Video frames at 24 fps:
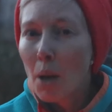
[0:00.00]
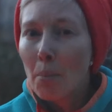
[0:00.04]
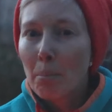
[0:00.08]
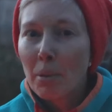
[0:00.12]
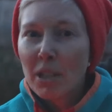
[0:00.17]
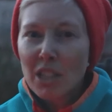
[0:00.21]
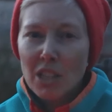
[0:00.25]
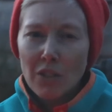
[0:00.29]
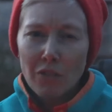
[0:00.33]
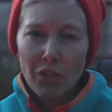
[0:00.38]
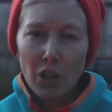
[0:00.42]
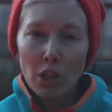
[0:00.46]

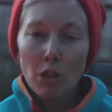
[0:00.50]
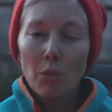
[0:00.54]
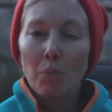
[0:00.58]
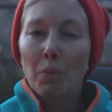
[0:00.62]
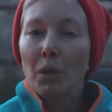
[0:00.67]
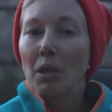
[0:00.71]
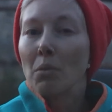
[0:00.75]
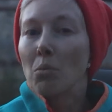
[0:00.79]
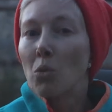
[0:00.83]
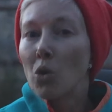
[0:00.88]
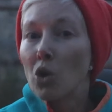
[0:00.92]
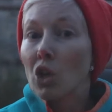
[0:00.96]
but
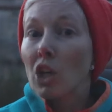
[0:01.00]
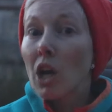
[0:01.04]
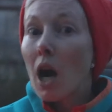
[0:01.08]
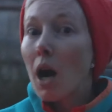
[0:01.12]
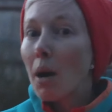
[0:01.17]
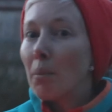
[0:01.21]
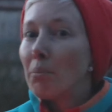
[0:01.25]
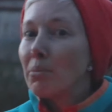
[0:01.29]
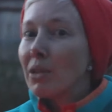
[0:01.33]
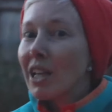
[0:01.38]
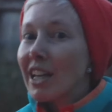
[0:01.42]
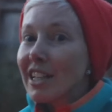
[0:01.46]
developing more
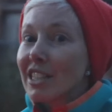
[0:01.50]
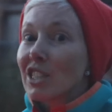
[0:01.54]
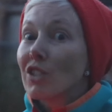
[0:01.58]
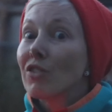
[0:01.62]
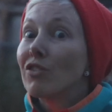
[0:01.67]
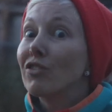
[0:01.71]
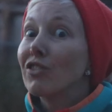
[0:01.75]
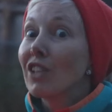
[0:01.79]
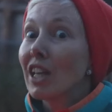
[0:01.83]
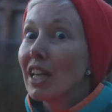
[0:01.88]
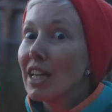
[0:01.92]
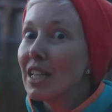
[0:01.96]
complex
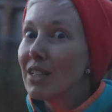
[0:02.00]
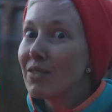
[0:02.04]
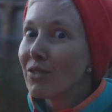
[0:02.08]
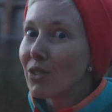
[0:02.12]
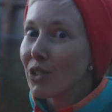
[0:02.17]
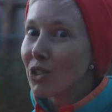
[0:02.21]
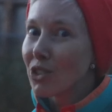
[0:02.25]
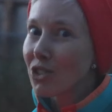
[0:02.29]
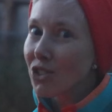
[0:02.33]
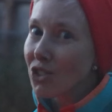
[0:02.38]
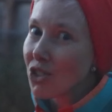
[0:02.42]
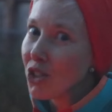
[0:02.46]

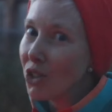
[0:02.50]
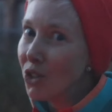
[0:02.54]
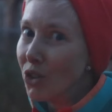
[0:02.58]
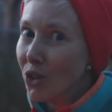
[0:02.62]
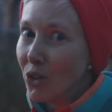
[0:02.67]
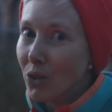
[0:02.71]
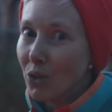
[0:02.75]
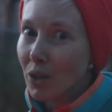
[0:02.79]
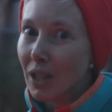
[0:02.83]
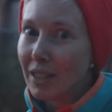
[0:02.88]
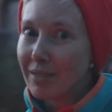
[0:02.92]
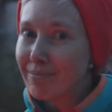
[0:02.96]
flavors
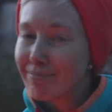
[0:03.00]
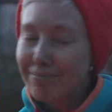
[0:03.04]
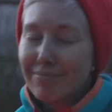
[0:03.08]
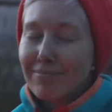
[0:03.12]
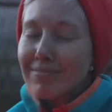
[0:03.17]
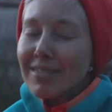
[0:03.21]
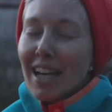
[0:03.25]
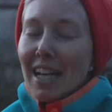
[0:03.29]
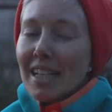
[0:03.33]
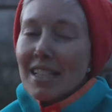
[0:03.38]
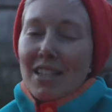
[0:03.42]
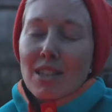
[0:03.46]
too, a
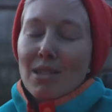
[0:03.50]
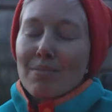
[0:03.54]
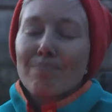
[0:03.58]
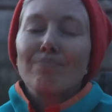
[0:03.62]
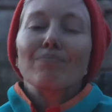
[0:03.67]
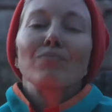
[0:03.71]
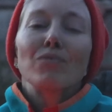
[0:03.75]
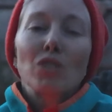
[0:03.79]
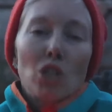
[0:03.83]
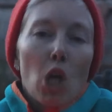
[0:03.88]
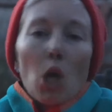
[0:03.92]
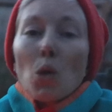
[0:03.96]
nice
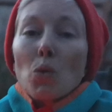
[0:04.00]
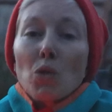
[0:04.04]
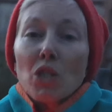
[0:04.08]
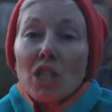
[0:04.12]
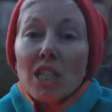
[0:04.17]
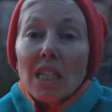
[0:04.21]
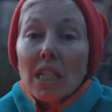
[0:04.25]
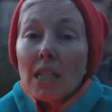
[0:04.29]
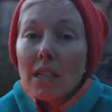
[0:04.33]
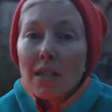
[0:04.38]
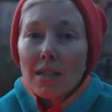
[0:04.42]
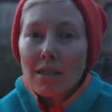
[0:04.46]

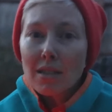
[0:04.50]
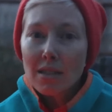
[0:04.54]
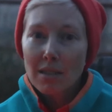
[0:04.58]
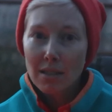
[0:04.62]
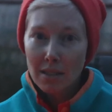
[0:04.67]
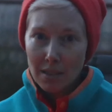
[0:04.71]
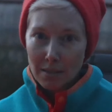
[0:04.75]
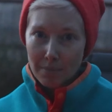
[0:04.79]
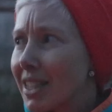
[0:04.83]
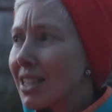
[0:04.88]
toastiness.